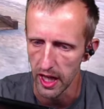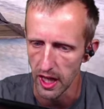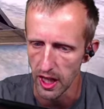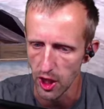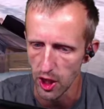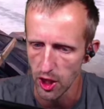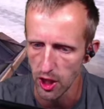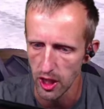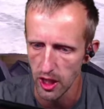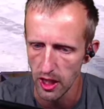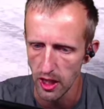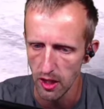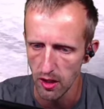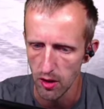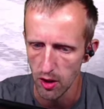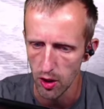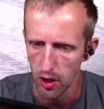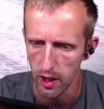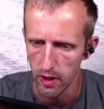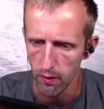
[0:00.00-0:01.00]
HE
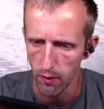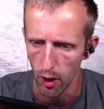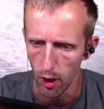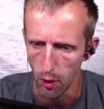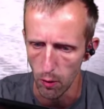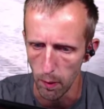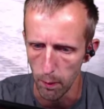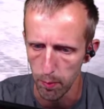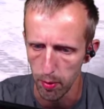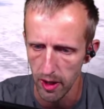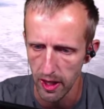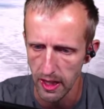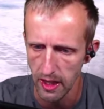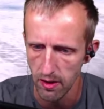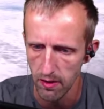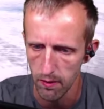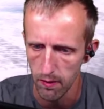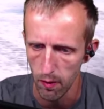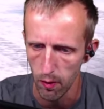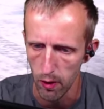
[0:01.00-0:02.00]
in the lower
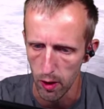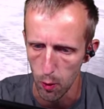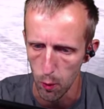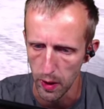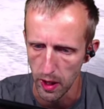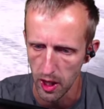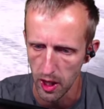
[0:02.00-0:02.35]
plate. There we